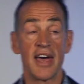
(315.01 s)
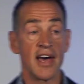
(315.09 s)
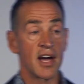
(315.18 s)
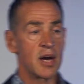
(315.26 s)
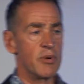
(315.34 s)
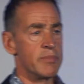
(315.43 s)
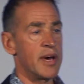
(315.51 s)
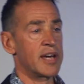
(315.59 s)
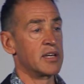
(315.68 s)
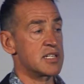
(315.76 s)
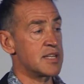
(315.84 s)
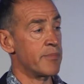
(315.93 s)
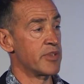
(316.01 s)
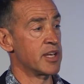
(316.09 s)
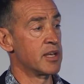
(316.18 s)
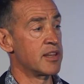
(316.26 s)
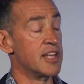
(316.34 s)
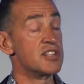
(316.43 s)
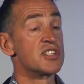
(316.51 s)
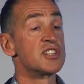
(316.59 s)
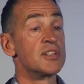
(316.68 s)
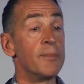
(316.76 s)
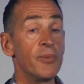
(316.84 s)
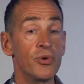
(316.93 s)
how can we make it something that
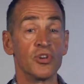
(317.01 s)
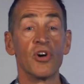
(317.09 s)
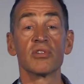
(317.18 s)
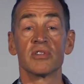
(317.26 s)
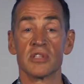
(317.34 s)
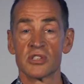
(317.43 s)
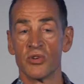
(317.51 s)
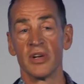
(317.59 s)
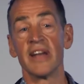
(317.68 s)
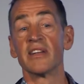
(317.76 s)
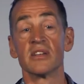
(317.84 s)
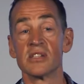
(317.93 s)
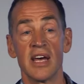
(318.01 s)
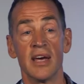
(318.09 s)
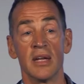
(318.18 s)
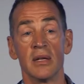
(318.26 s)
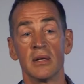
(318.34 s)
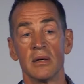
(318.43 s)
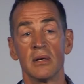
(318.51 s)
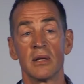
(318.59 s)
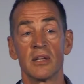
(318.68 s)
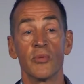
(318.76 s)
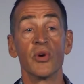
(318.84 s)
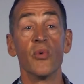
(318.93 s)
simple doctors could understand,
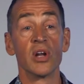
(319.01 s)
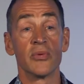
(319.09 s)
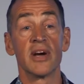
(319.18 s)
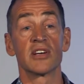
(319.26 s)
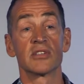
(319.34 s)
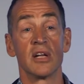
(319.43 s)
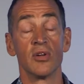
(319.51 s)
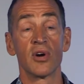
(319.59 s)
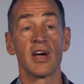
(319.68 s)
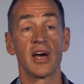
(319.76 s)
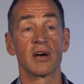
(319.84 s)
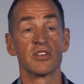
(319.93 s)
that we want to actually look at?